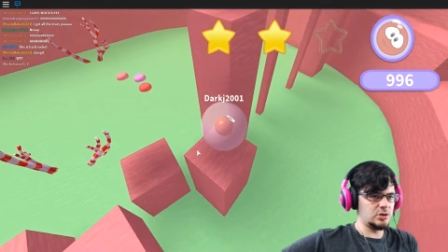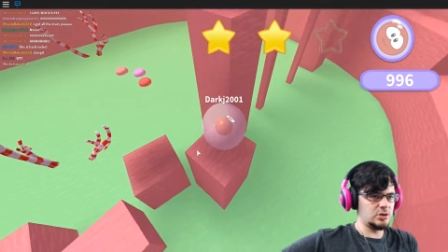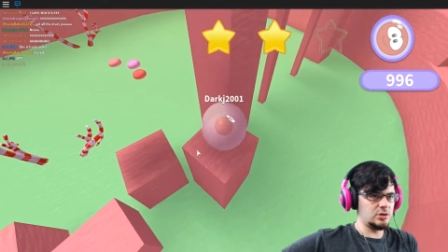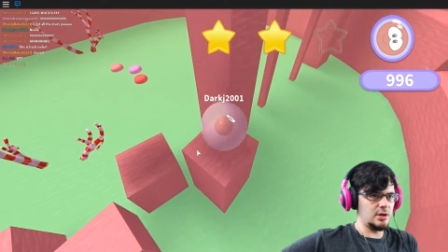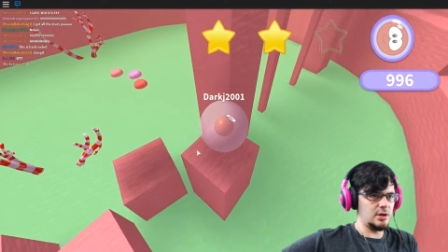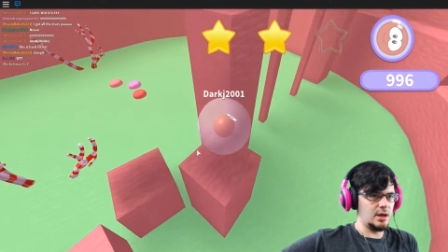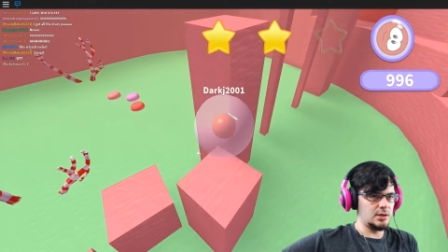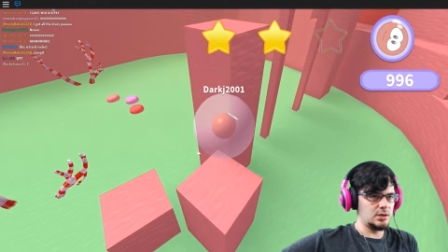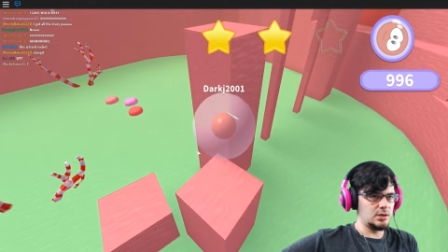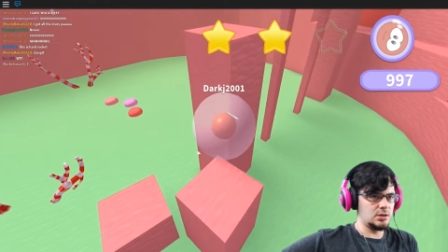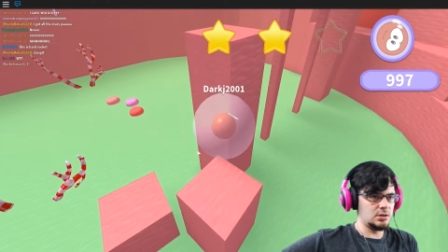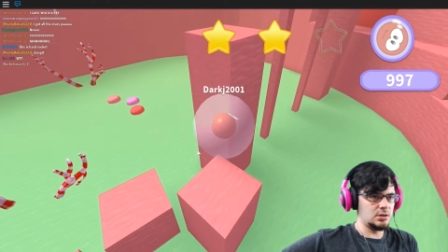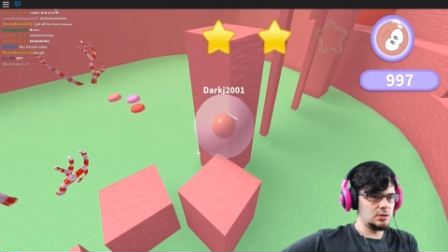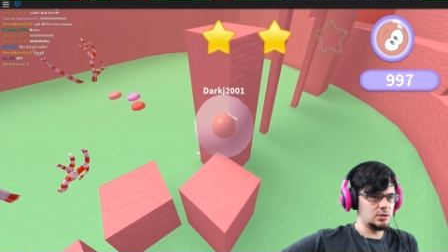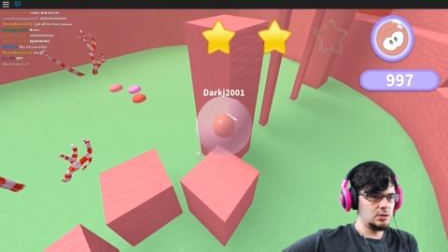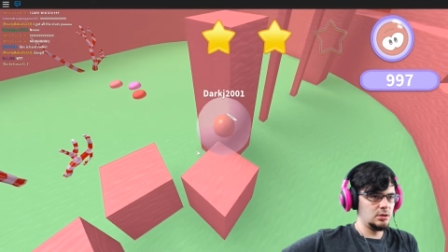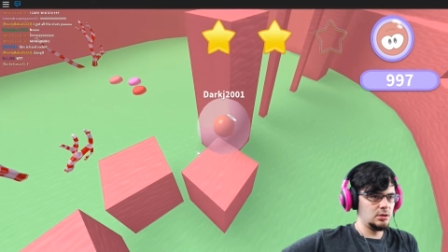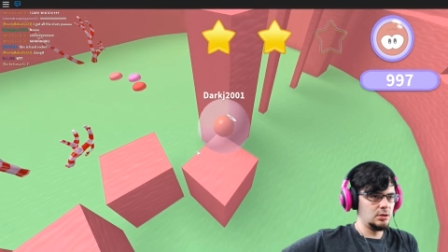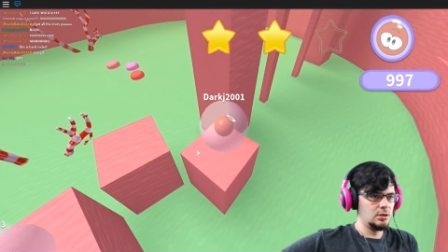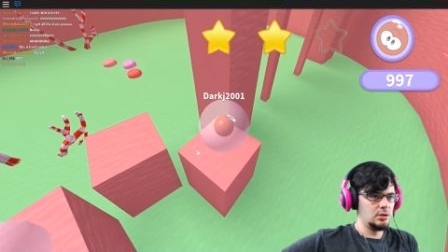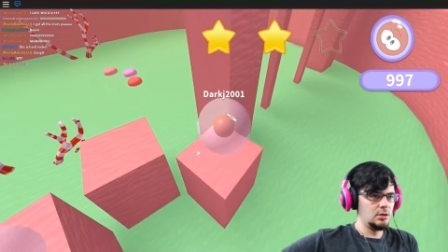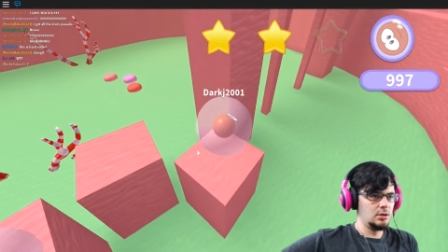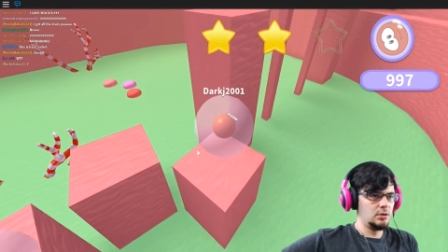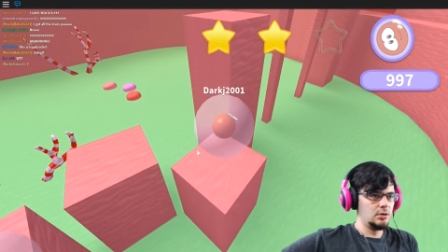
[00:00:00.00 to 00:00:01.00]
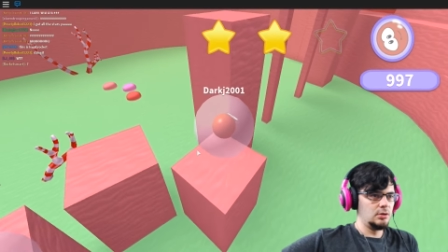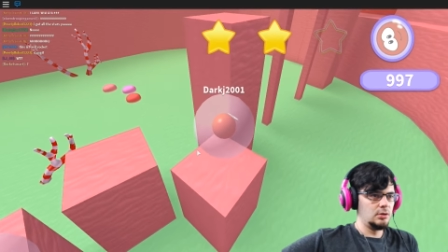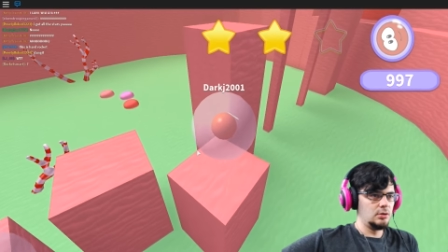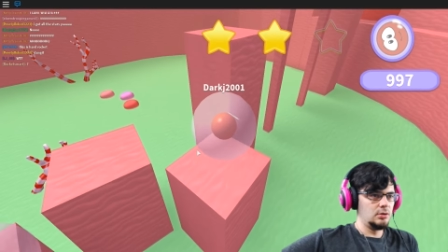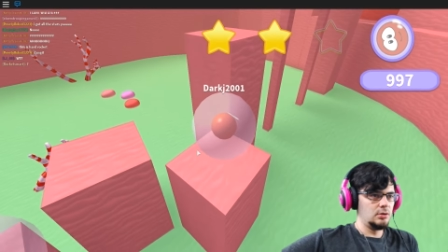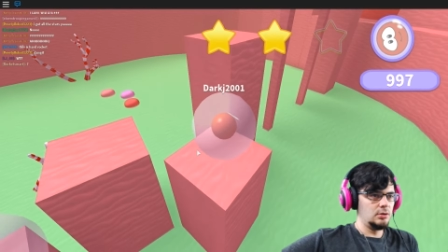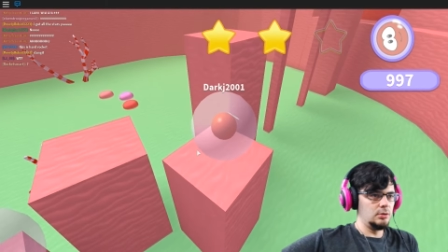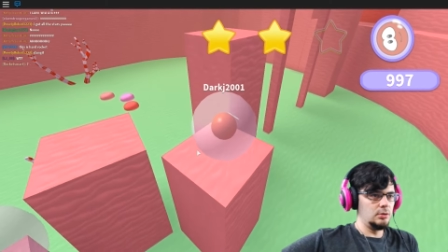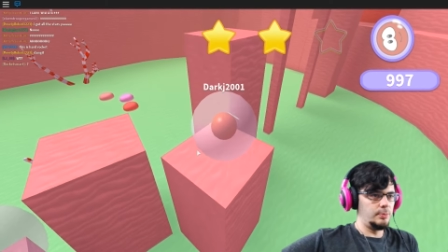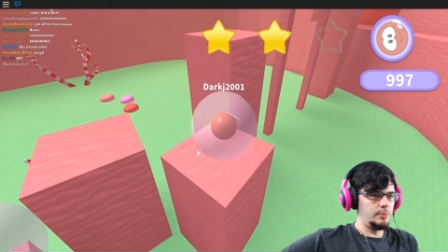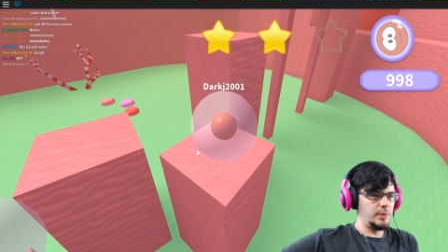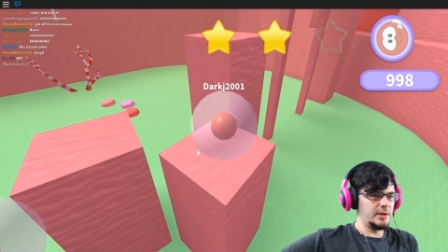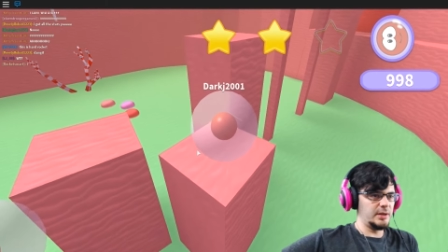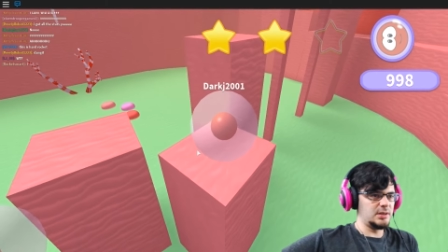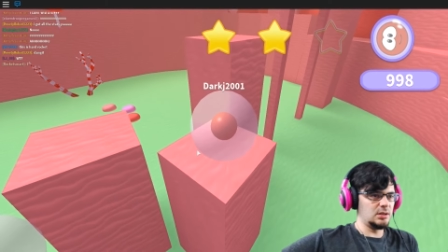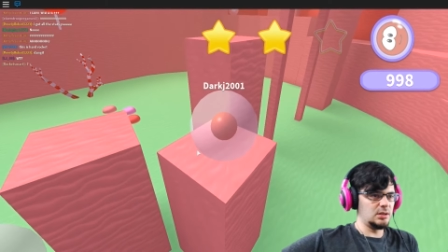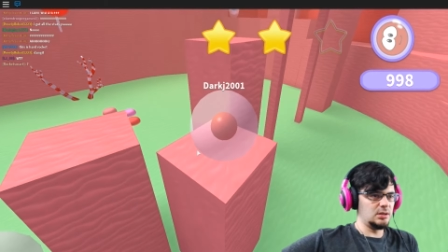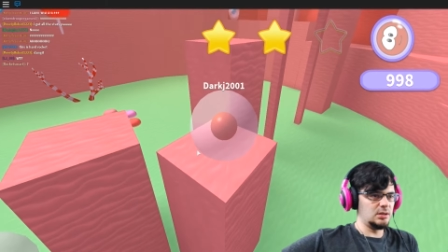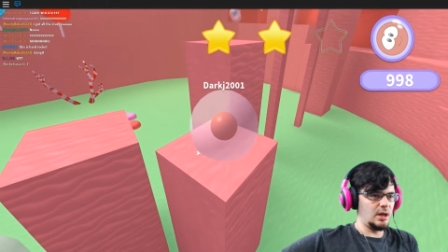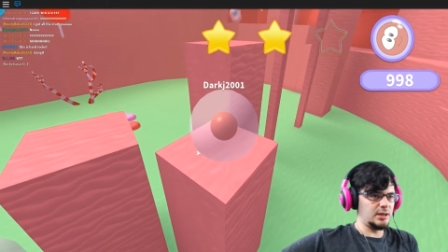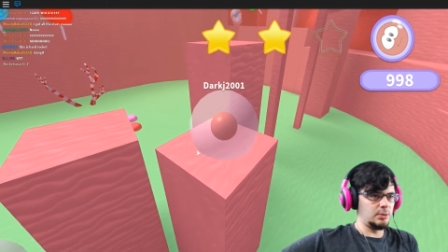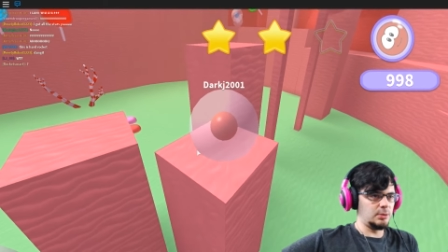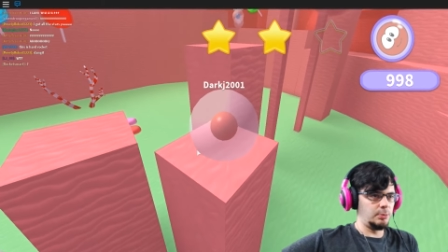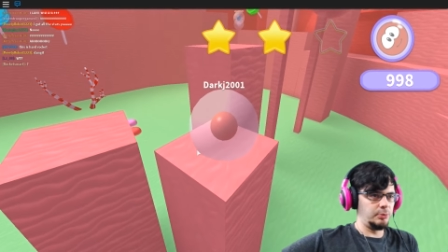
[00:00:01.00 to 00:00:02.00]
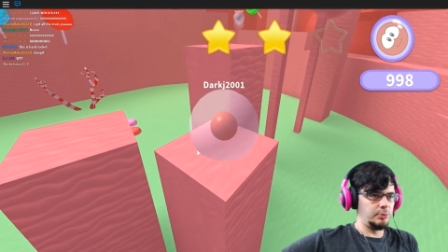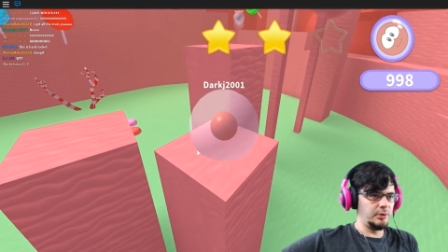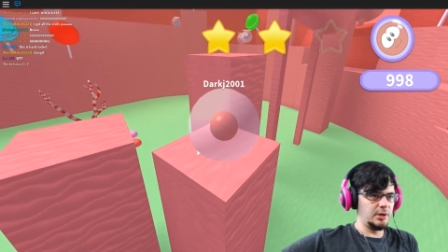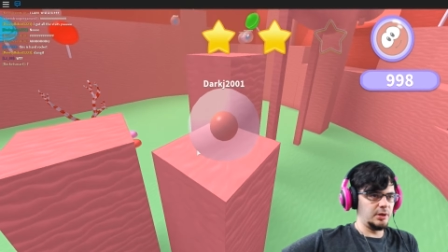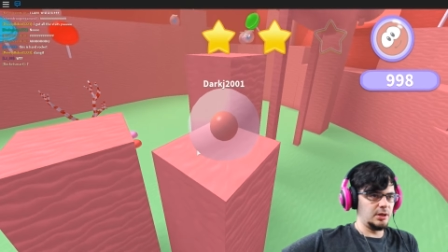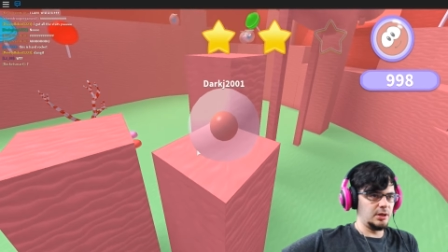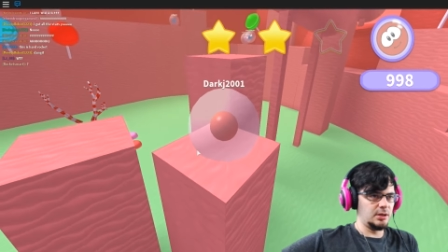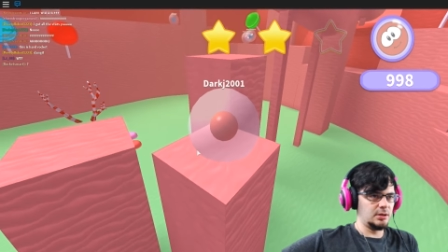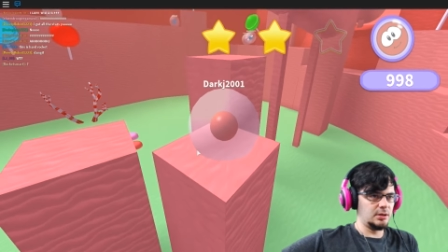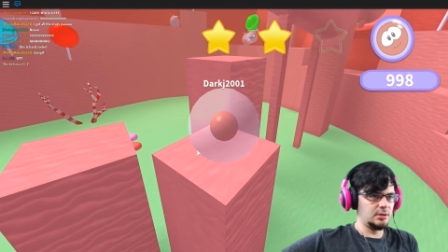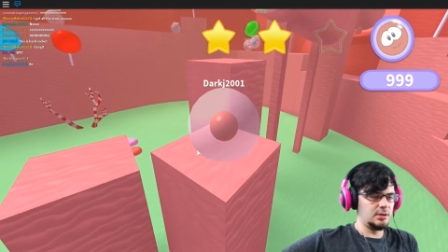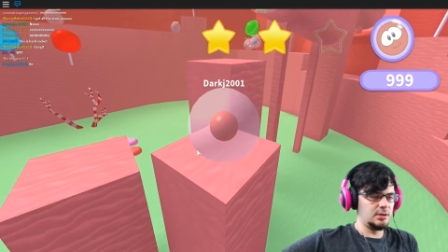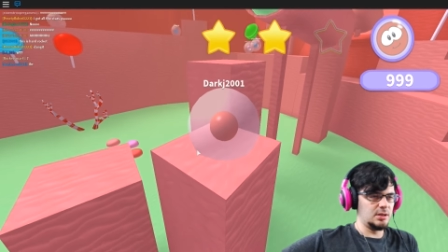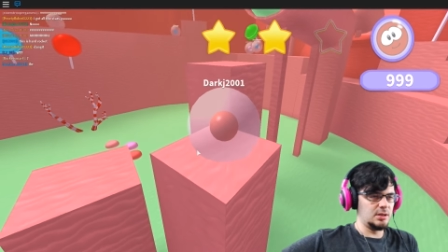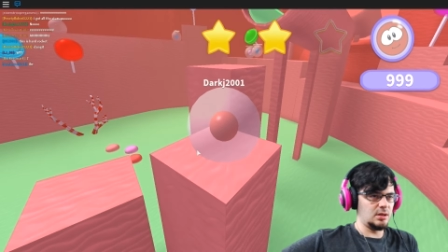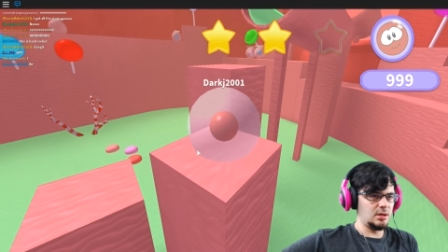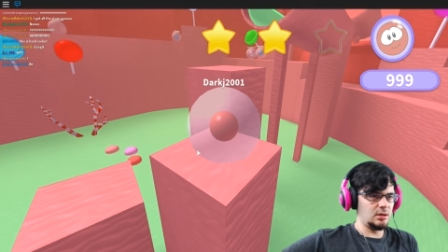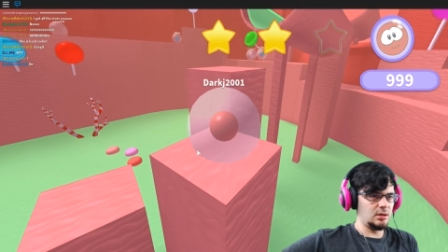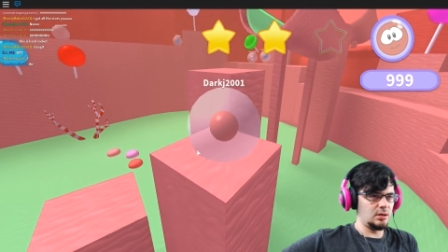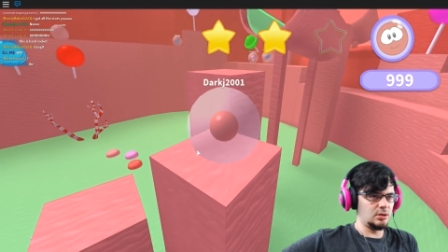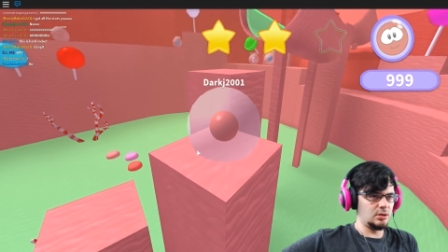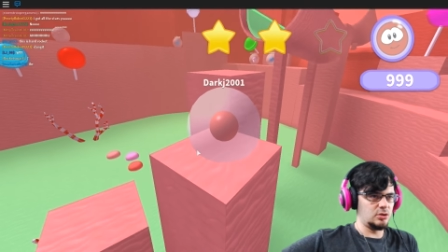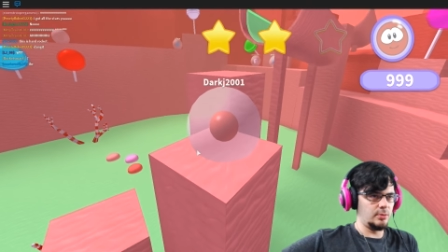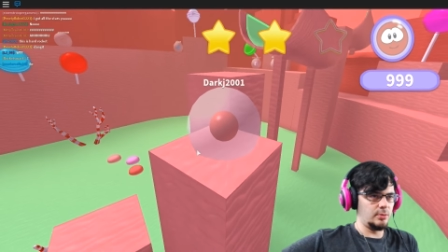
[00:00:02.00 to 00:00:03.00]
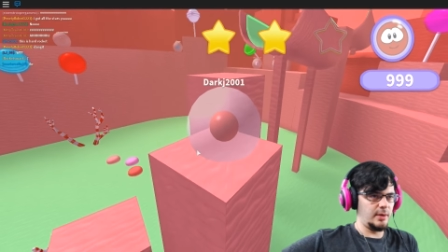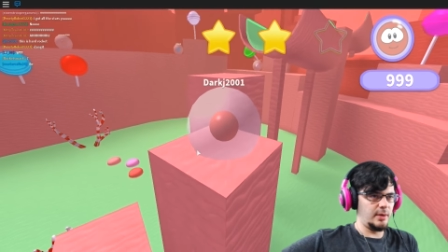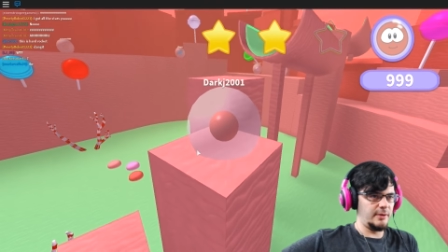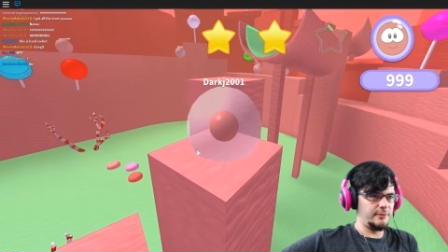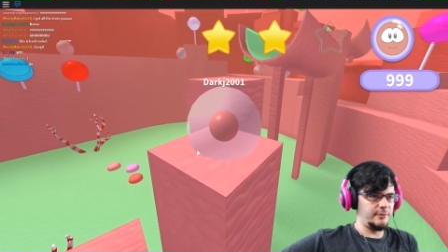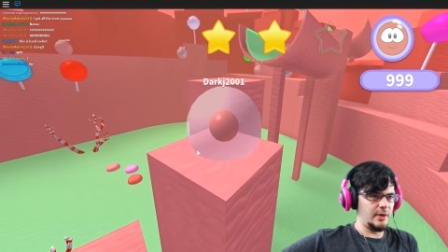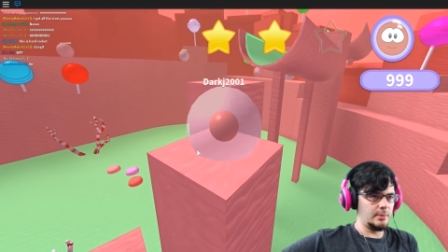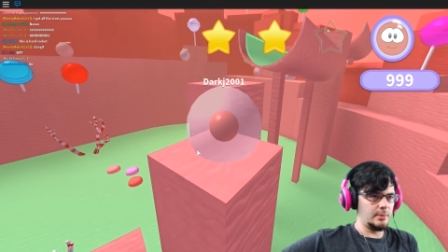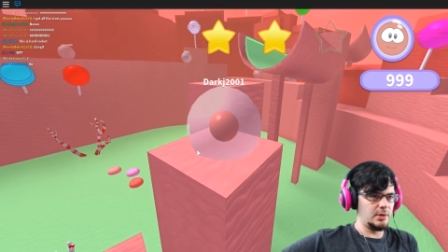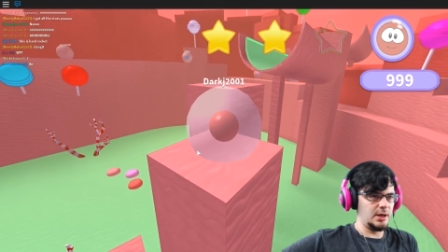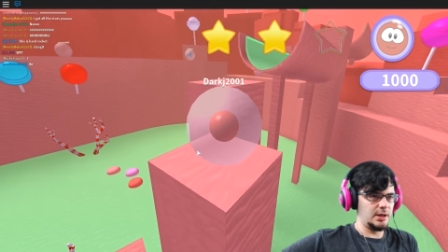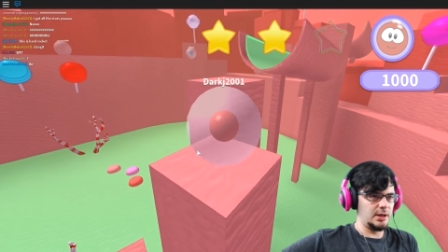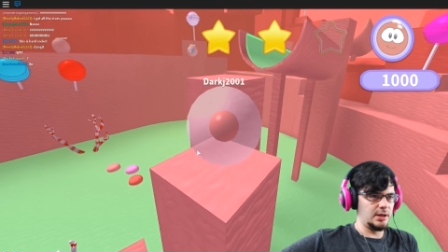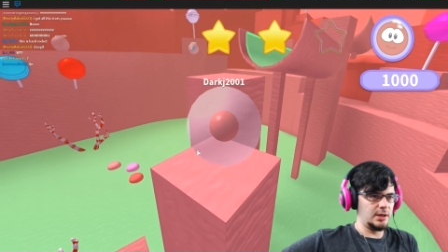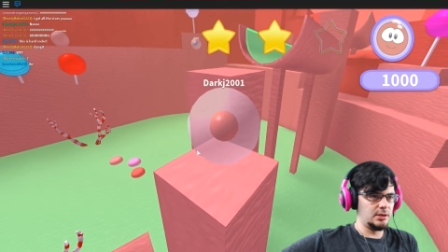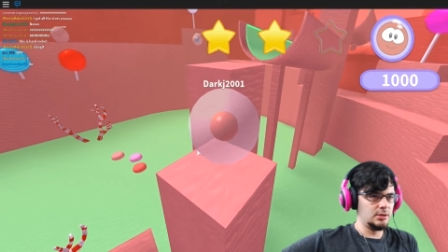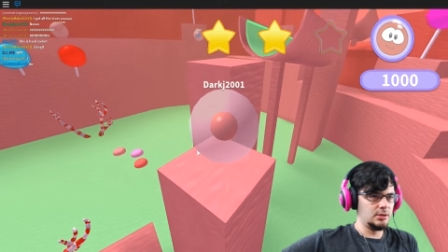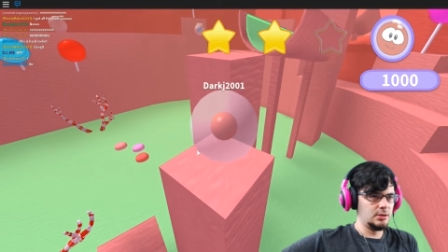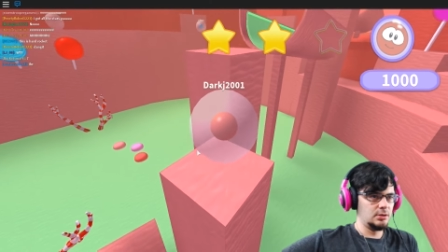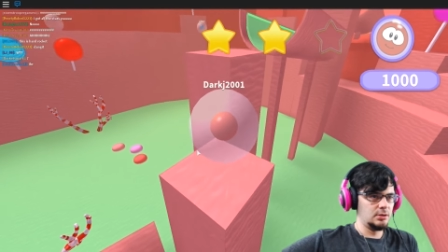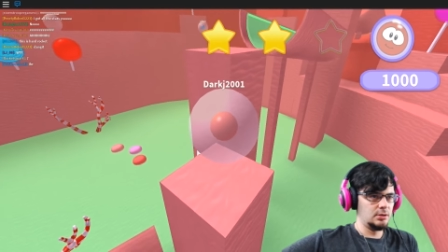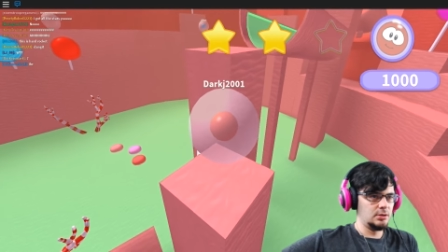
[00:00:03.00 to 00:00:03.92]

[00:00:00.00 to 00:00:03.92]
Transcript: stretch. You better not bring dishonor to my family